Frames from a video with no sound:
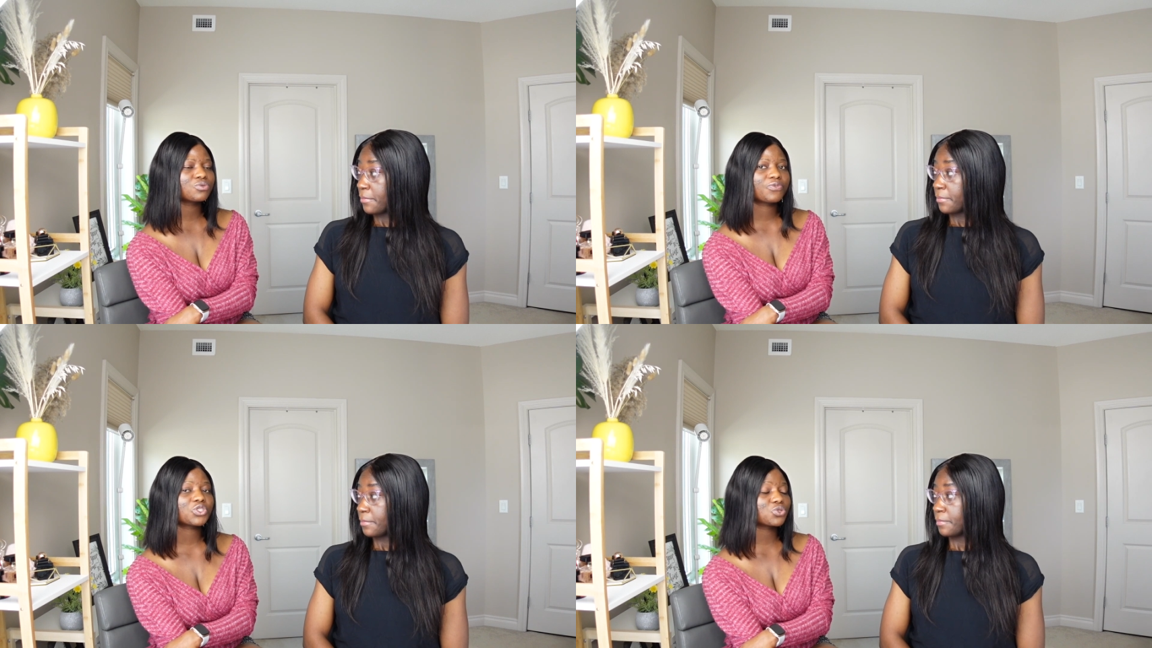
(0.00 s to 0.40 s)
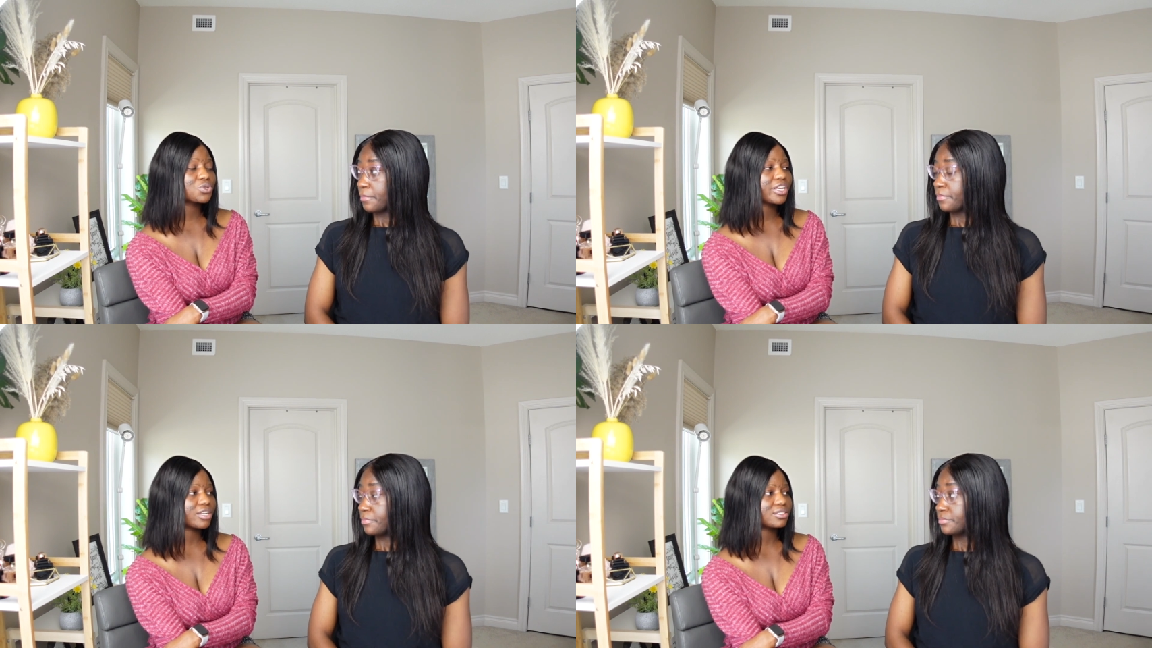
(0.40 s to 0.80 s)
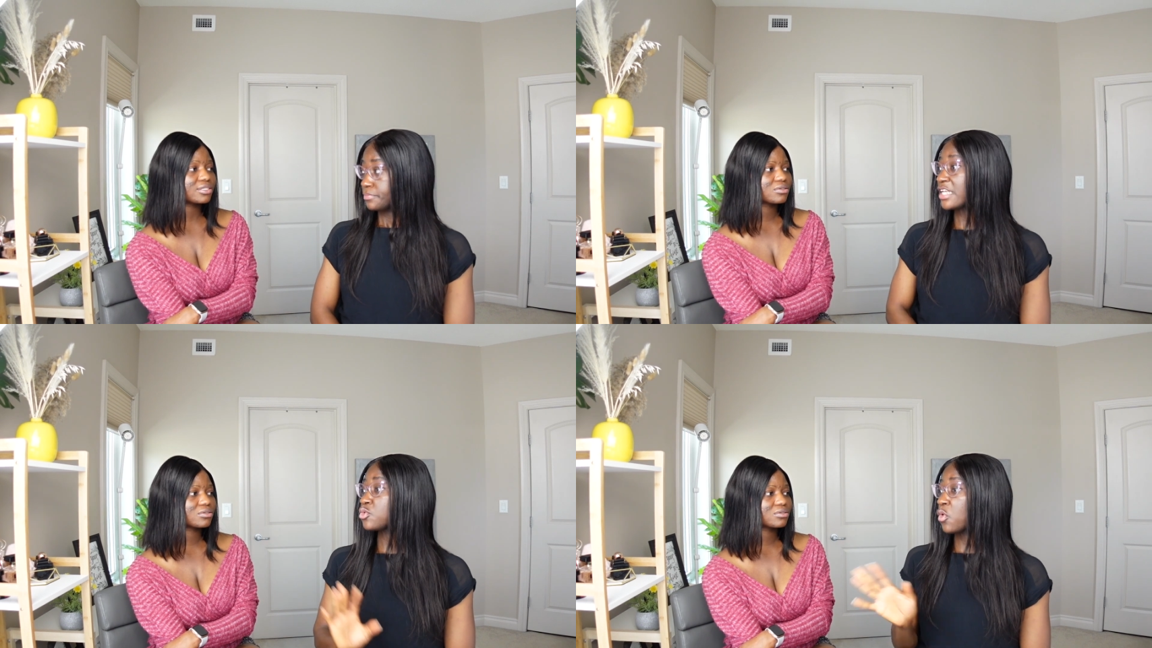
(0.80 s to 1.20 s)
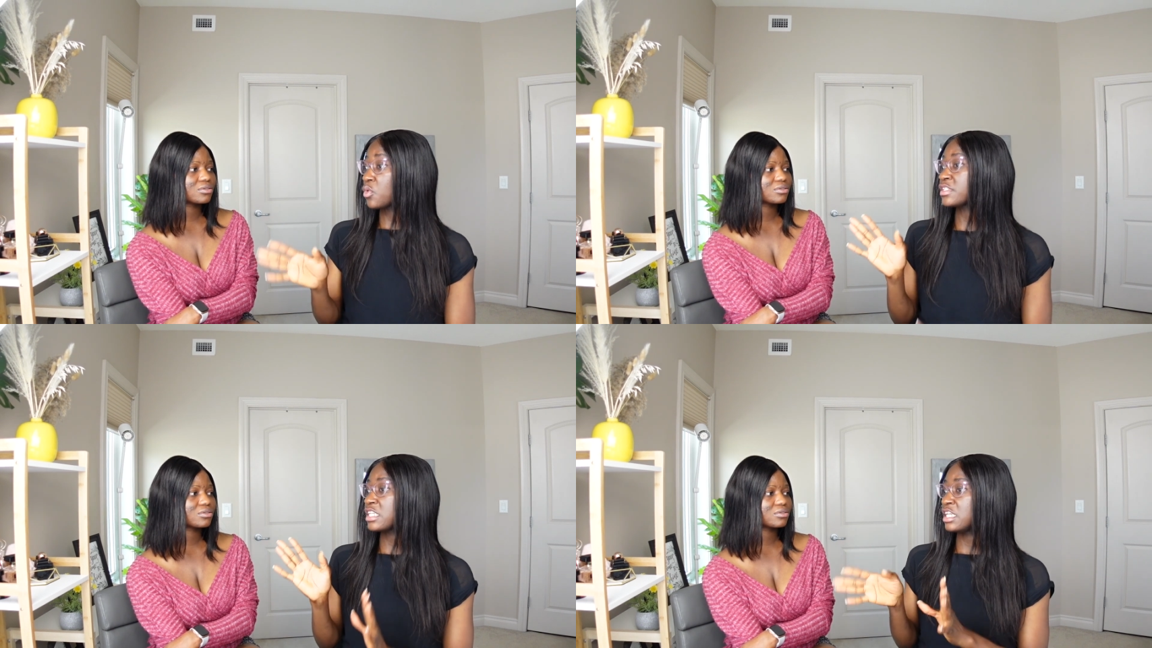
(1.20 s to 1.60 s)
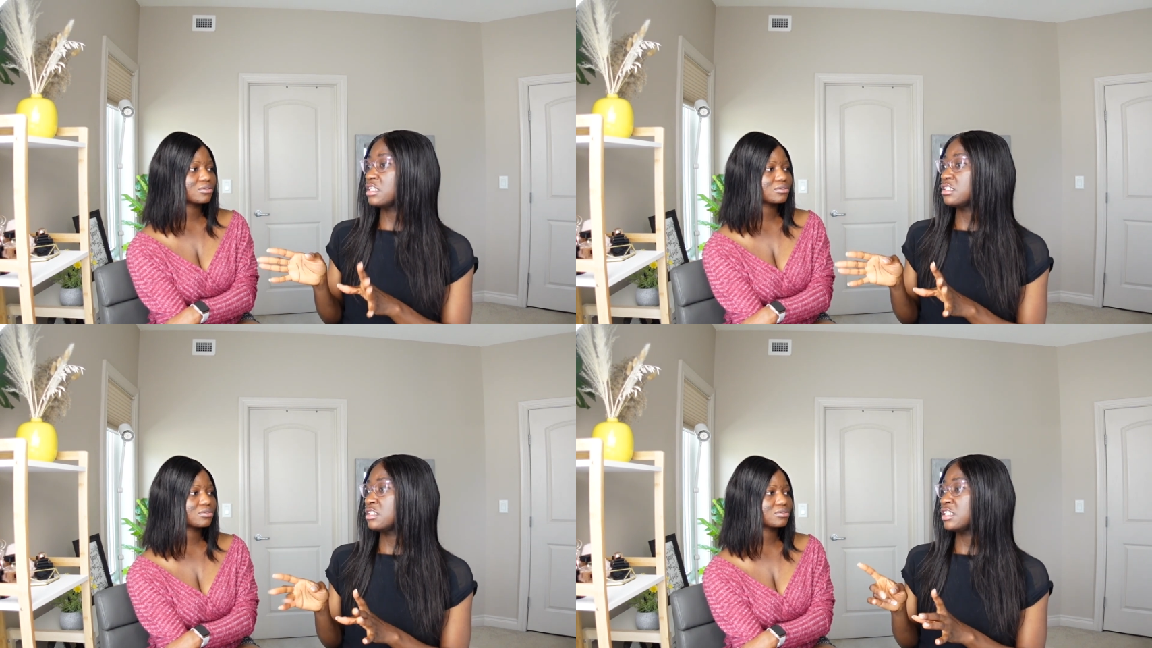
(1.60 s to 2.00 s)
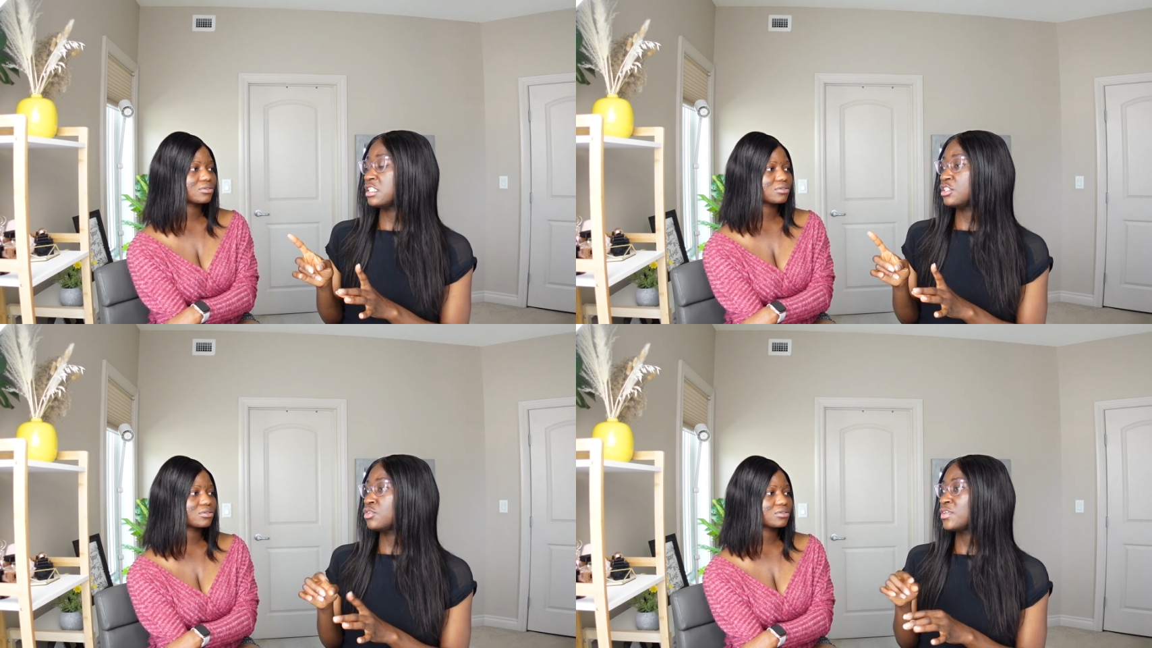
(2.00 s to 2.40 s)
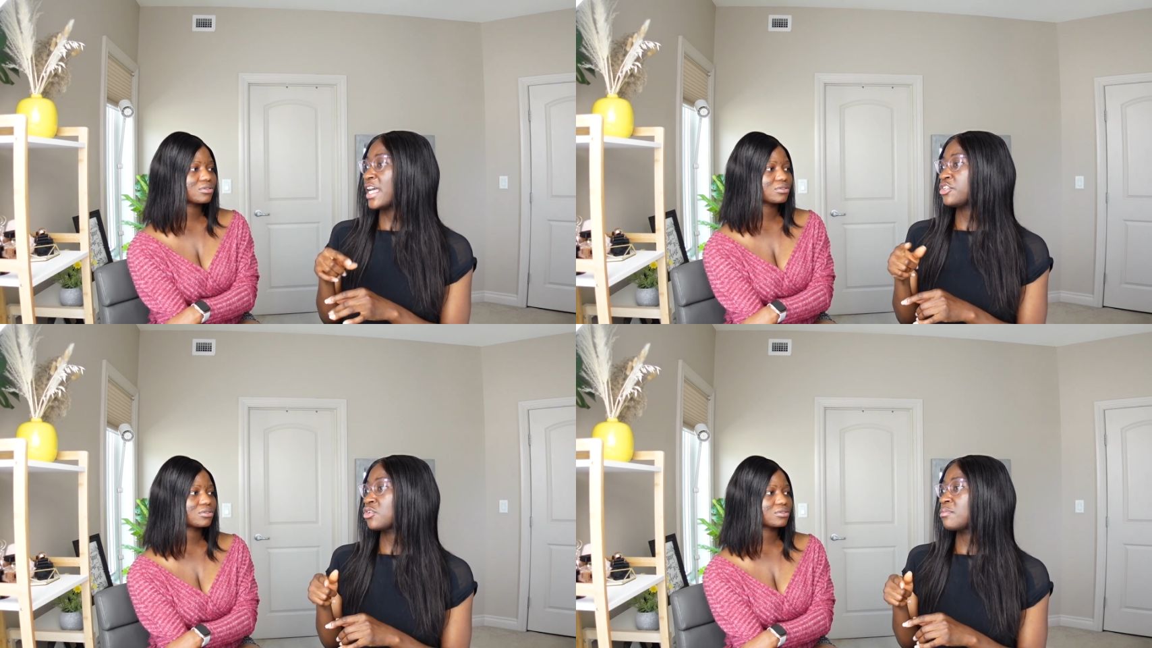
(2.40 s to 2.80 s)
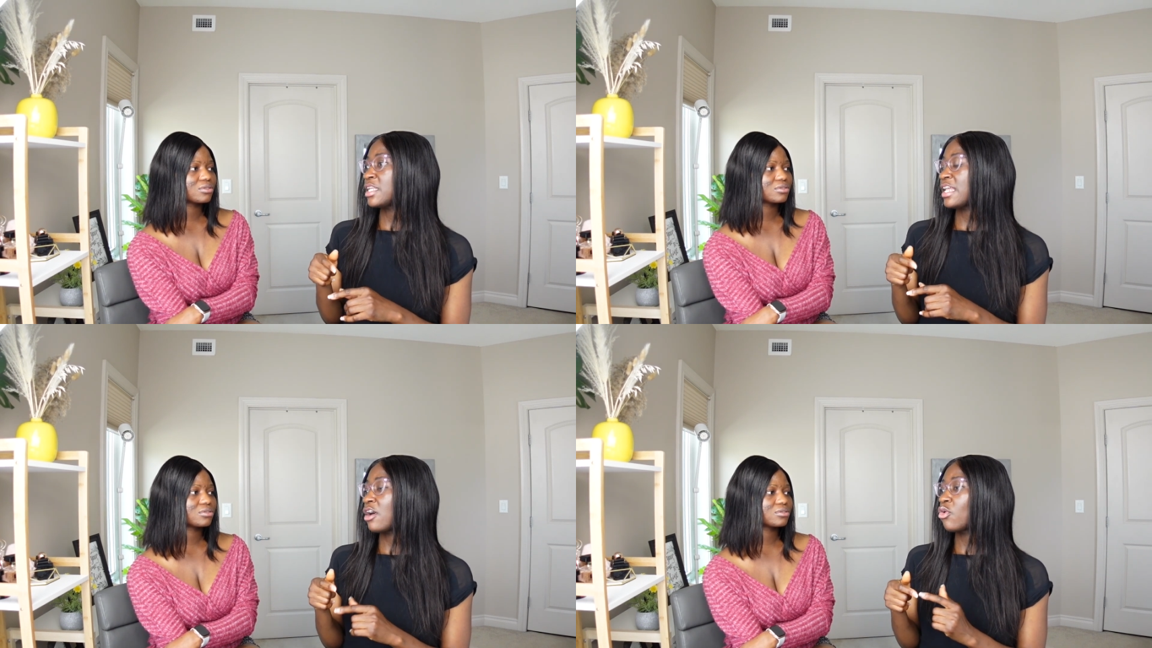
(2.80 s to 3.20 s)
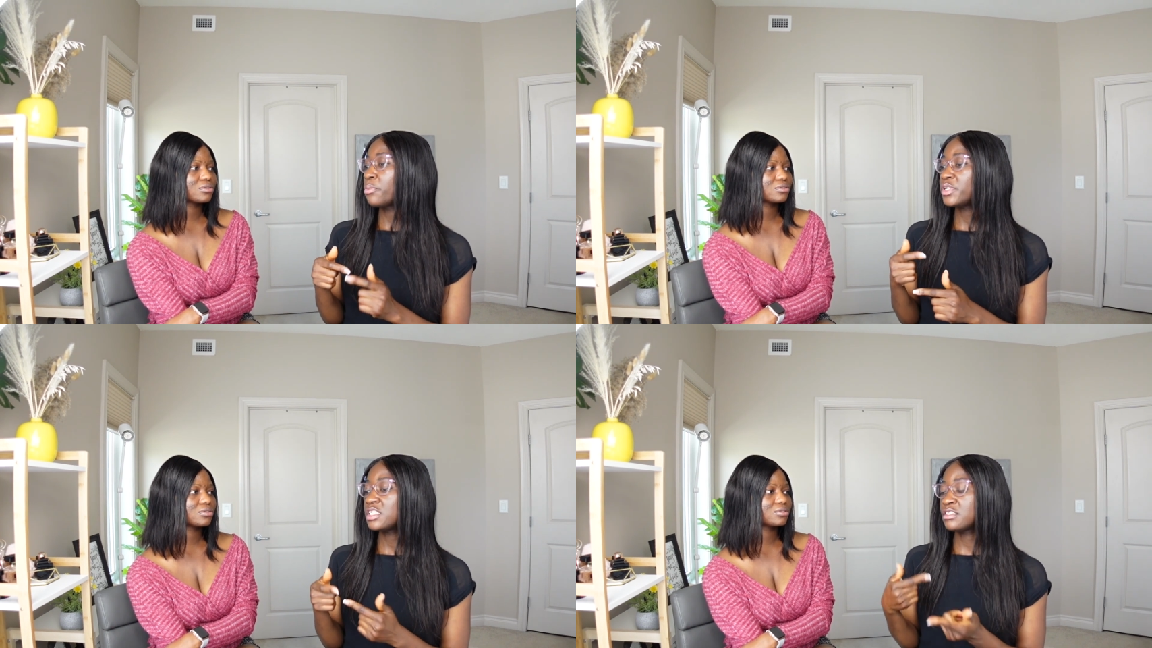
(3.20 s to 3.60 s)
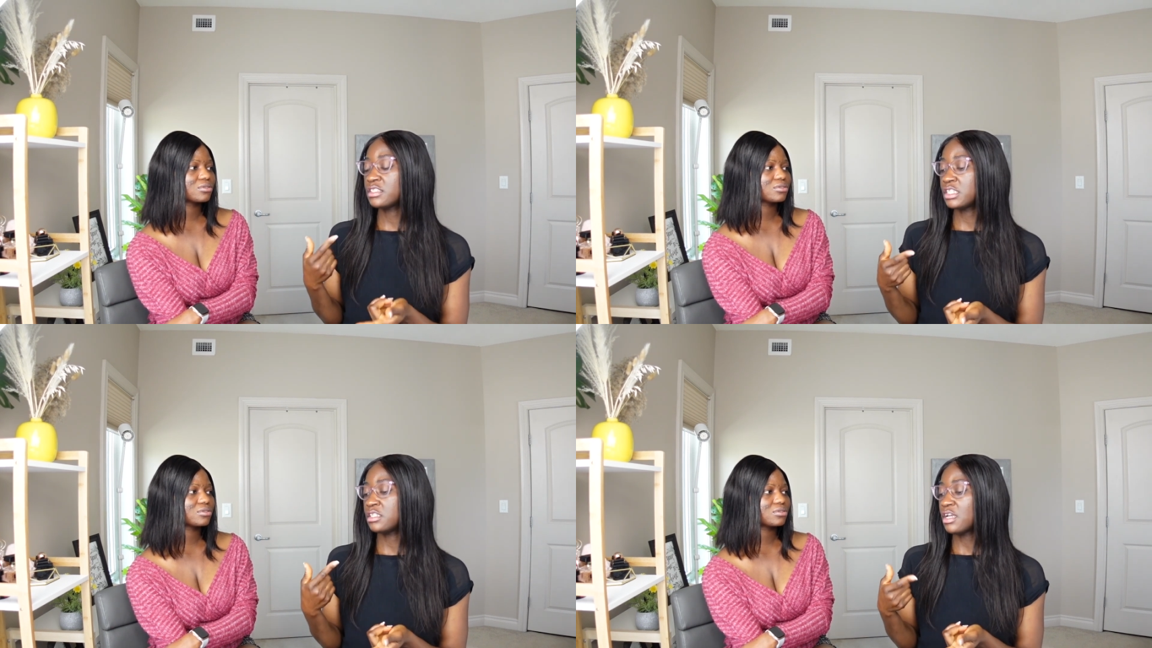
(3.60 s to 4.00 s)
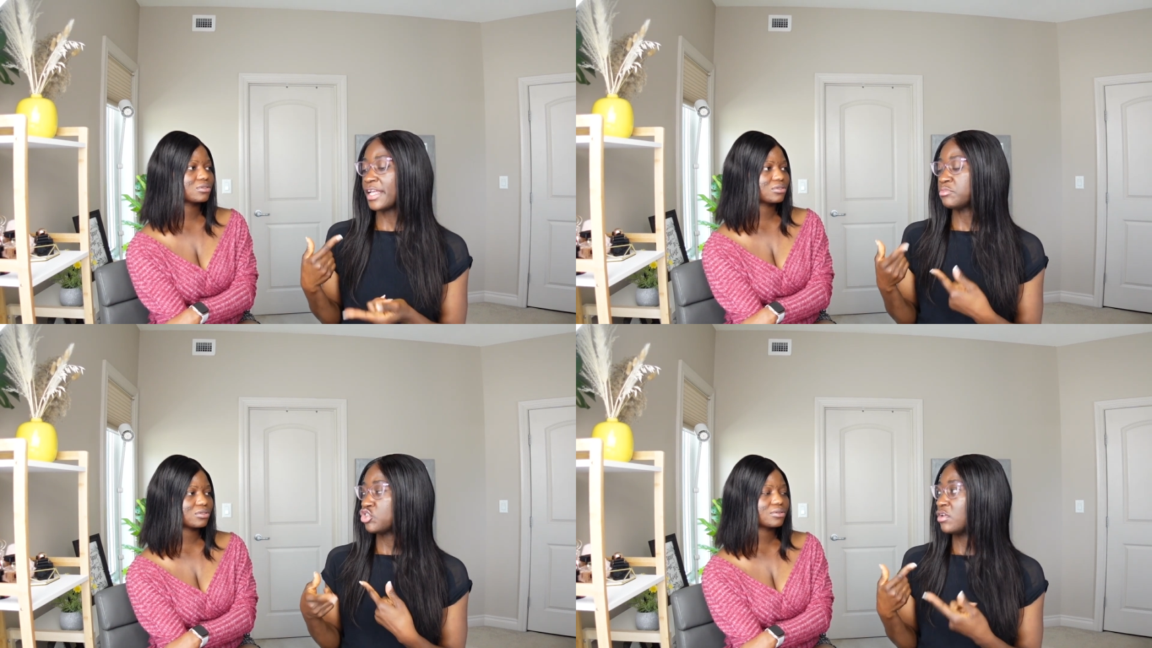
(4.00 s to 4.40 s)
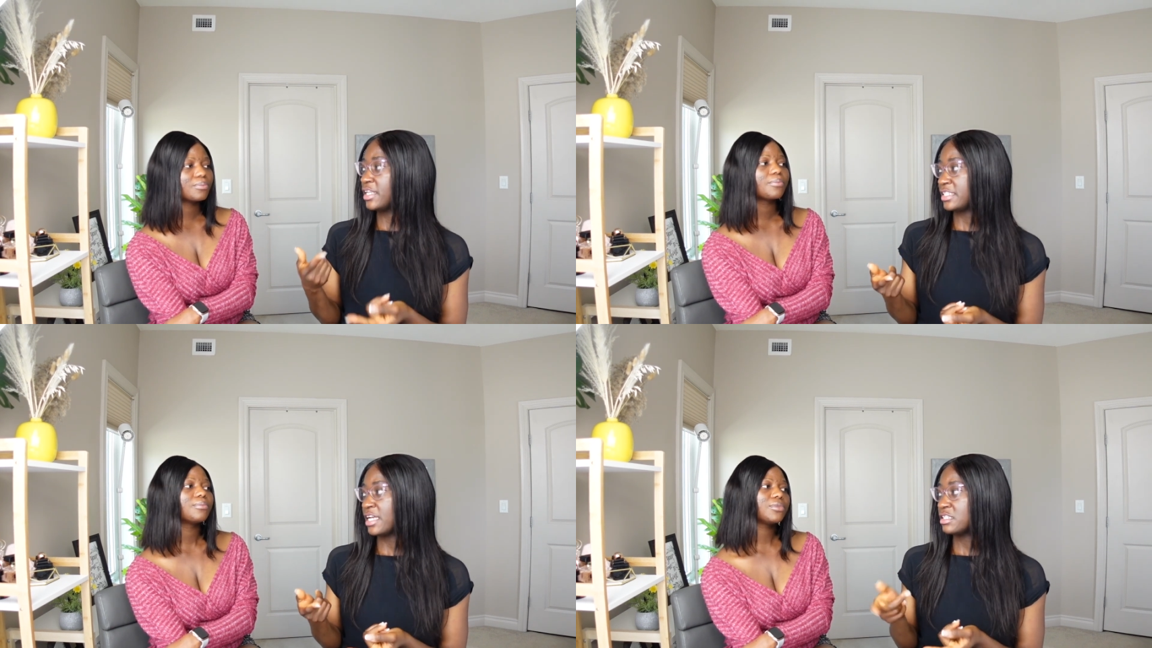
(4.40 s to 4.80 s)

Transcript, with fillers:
Speaker 1: year? Two, for two years. That's what was in the, you know, that document that accompanies the admission letter.